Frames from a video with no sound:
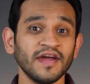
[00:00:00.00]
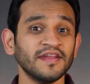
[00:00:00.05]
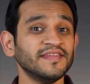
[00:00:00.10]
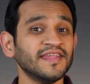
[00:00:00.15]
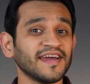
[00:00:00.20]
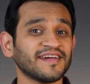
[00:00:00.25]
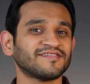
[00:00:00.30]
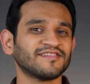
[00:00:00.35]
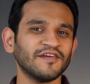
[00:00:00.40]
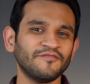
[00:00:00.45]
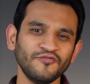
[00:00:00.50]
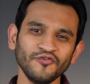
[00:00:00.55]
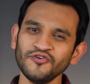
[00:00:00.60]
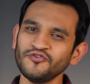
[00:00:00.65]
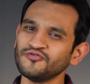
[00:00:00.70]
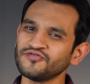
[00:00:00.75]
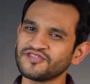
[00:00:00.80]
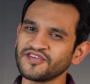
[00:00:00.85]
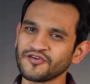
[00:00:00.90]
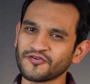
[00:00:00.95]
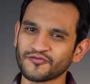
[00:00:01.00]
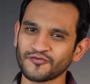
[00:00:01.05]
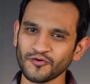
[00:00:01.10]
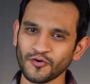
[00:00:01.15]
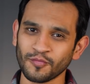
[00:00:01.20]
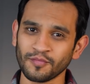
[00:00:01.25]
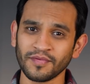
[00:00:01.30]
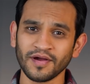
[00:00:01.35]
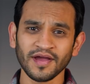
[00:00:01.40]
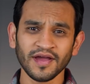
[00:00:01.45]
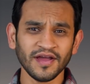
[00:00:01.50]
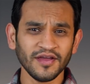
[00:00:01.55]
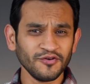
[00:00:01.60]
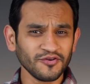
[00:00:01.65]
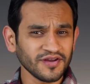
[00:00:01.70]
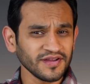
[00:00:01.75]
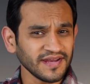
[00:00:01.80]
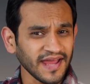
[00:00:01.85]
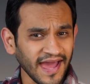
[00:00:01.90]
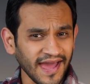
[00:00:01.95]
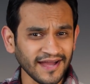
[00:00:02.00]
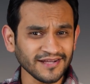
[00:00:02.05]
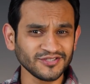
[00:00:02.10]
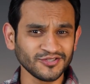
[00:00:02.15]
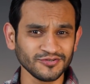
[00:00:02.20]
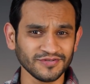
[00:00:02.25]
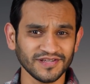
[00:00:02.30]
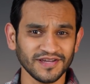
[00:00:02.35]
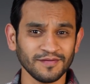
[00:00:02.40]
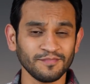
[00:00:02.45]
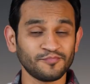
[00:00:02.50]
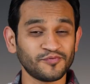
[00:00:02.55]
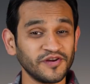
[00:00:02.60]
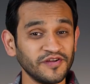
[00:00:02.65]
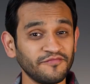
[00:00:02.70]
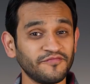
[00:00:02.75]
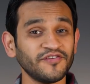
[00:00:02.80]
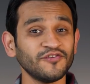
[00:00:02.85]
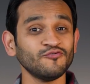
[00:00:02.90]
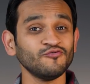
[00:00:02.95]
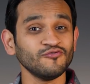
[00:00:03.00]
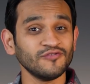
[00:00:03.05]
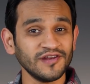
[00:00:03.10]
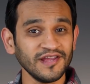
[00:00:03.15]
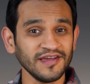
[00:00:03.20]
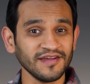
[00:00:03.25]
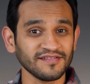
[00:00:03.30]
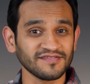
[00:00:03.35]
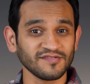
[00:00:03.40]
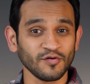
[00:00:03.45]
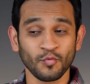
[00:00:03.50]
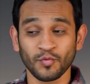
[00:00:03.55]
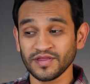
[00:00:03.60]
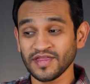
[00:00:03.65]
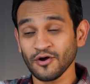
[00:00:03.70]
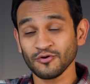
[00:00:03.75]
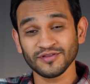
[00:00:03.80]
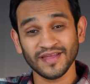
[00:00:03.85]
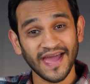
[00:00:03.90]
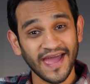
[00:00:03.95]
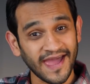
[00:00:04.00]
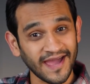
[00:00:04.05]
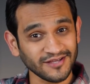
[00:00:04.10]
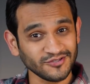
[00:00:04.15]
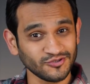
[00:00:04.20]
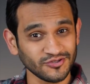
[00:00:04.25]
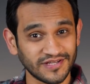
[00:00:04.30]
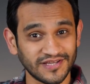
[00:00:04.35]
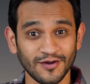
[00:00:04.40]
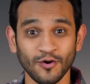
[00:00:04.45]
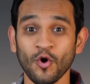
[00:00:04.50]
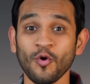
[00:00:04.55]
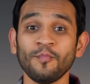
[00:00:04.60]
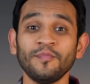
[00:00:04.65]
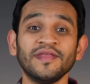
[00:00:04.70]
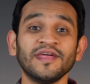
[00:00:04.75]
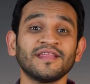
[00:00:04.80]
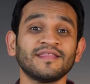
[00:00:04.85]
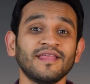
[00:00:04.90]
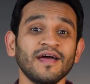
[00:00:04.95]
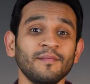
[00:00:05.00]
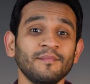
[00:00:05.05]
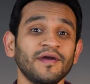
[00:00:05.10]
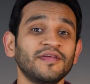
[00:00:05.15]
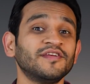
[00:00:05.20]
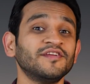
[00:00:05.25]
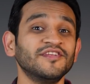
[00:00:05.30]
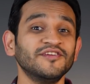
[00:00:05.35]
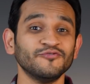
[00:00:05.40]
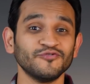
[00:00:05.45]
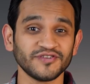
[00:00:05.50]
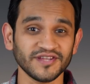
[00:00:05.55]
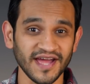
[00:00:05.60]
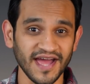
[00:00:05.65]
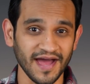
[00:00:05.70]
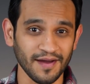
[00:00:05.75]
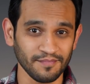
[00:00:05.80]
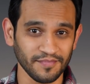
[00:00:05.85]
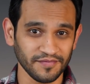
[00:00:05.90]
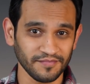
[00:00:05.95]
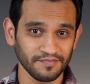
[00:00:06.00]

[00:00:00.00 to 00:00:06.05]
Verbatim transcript: Next, if you're using Chrome, you can actually preview links without actually opening them in a new tab.